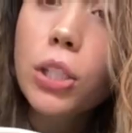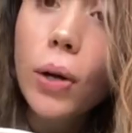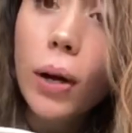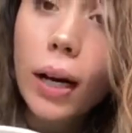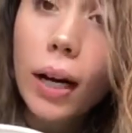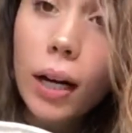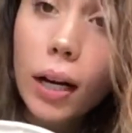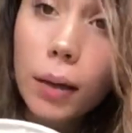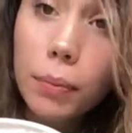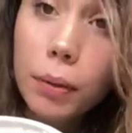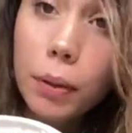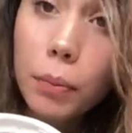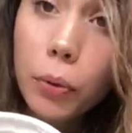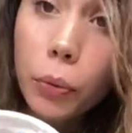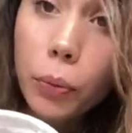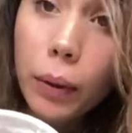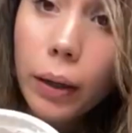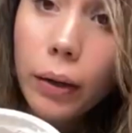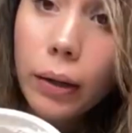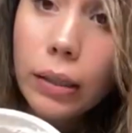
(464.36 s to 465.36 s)
I cut up the
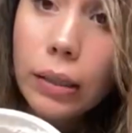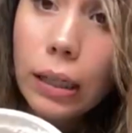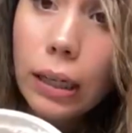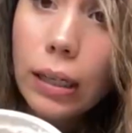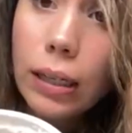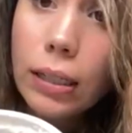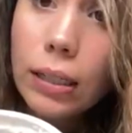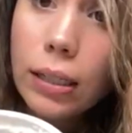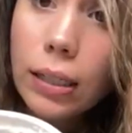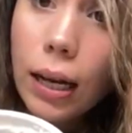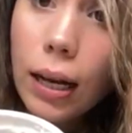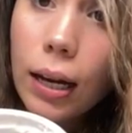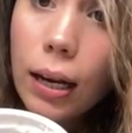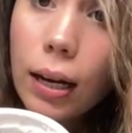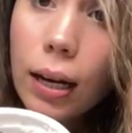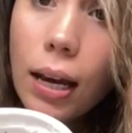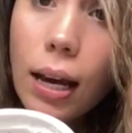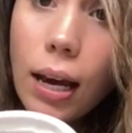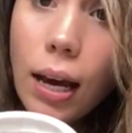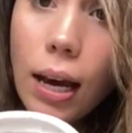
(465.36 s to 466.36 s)
blueberries, like I
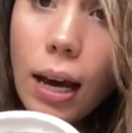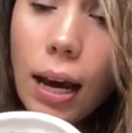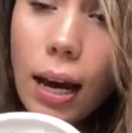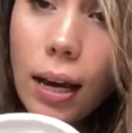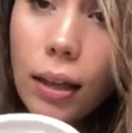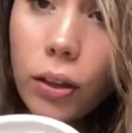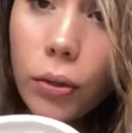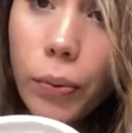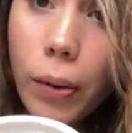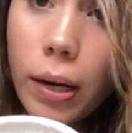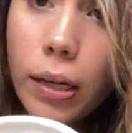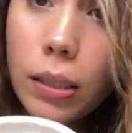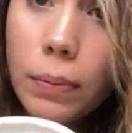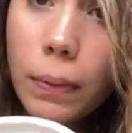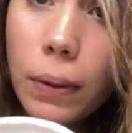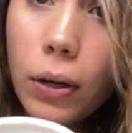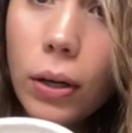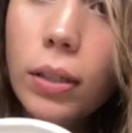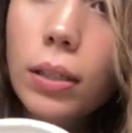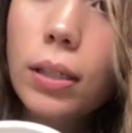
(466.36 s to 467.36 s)
said, and the
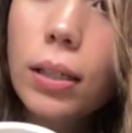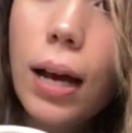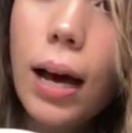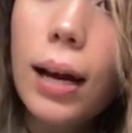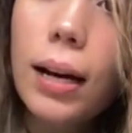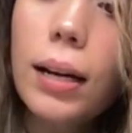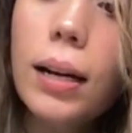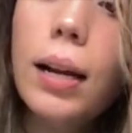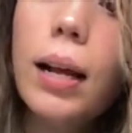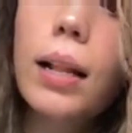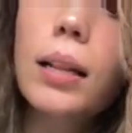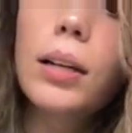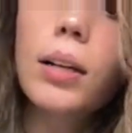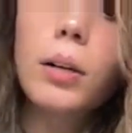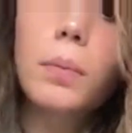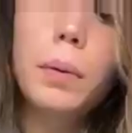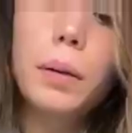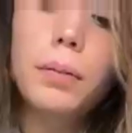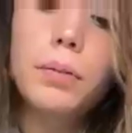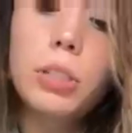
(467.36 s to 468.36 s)
raspberries, and added a
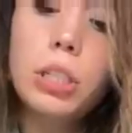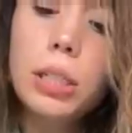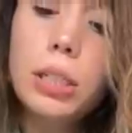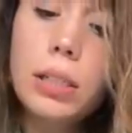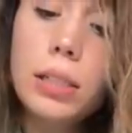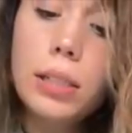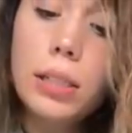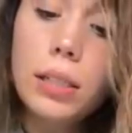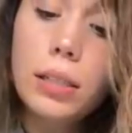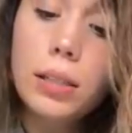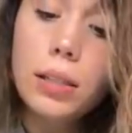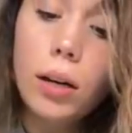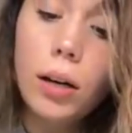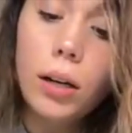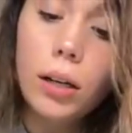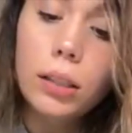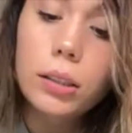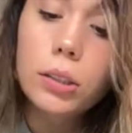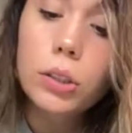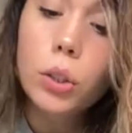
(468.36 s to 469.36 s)
little bit of chia seeds
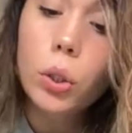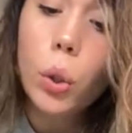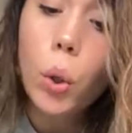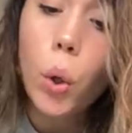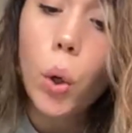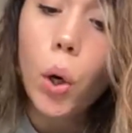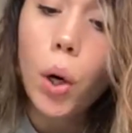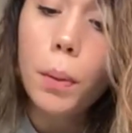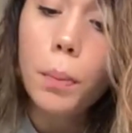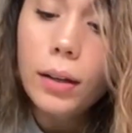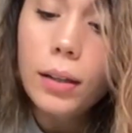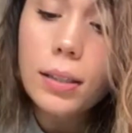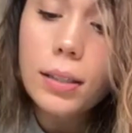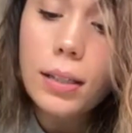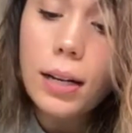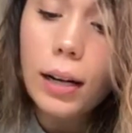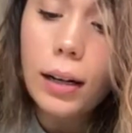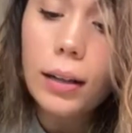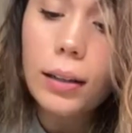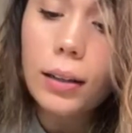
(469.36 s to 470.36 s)
on top. It's
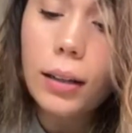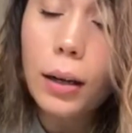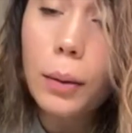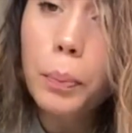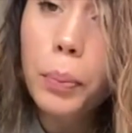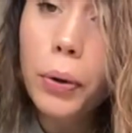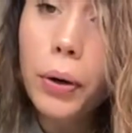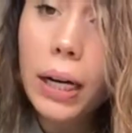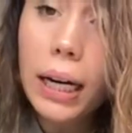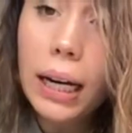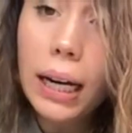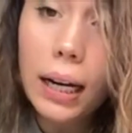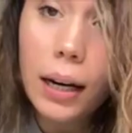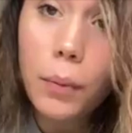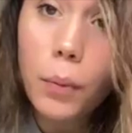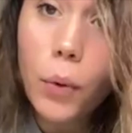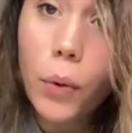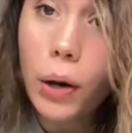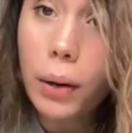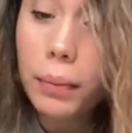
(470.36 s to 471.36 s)
not gonna look pretty
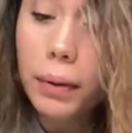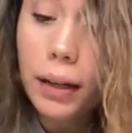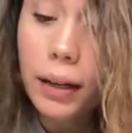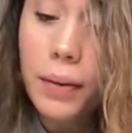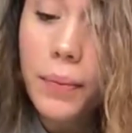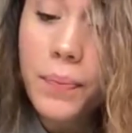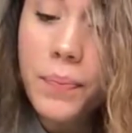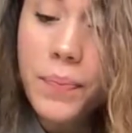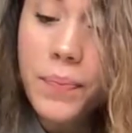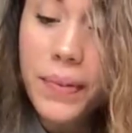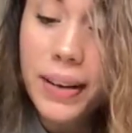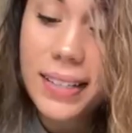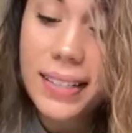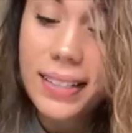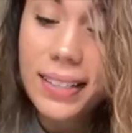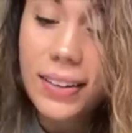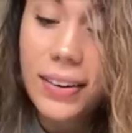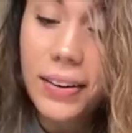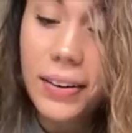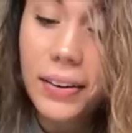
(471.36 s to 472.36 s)
anymore. I'm gonna
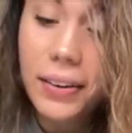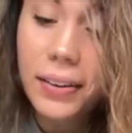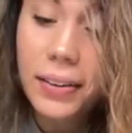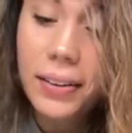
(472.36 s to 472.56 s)
mix it all.